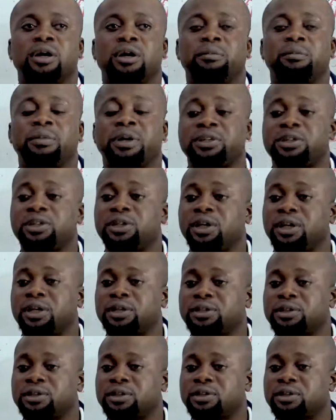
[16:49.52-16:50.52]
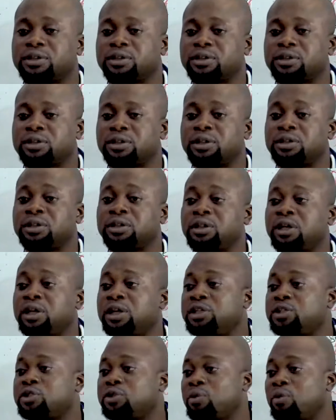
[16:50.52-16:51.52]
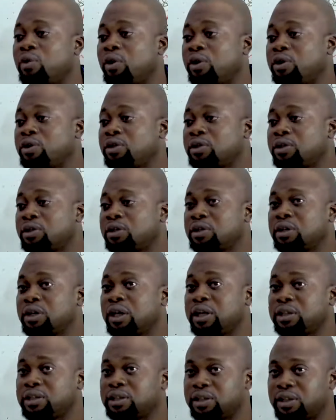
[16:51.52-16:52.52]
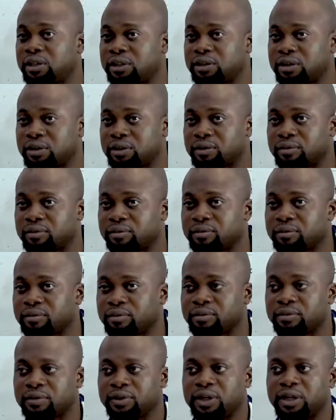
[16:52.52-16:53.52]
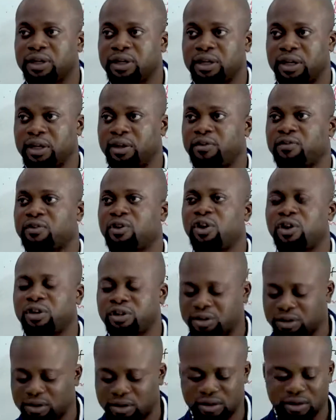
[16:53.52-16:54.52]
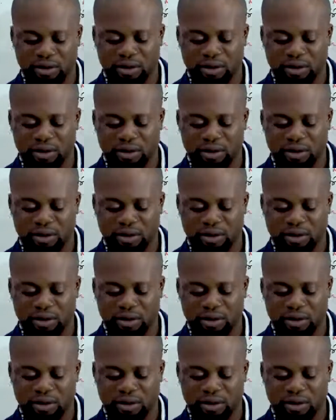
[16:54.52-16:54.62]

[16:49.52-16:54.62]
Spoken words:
materials, it leads to what? Accident. Then, of course,